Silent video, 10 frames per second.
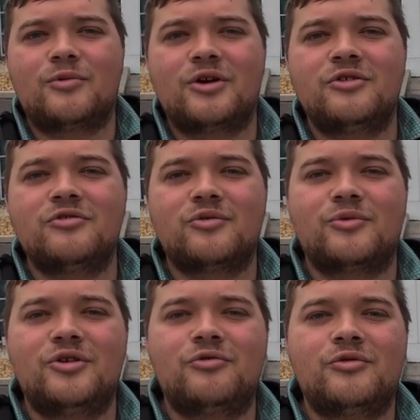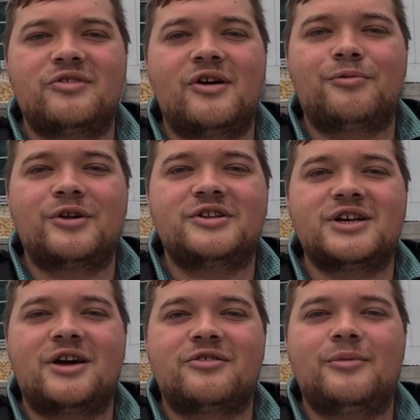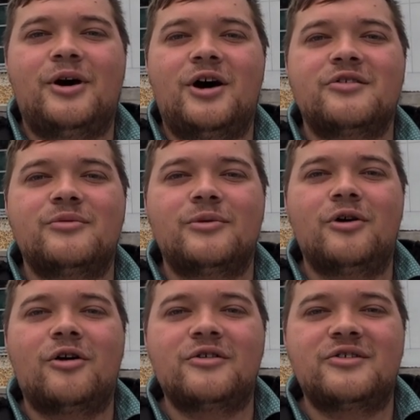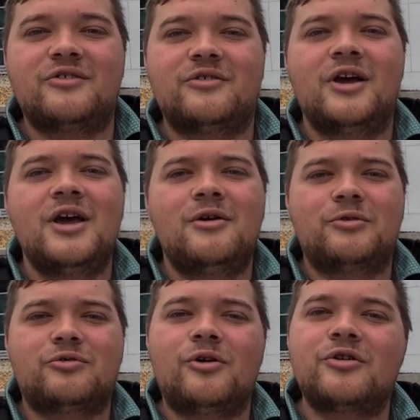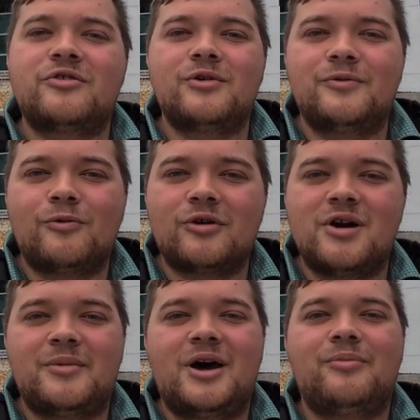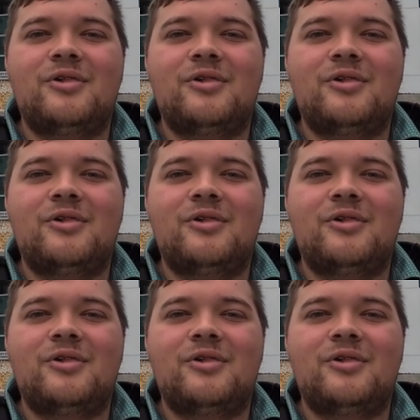We're going to do some really cool stuff. We're going to check out some awesome cars here with the Rolex 24 coming up.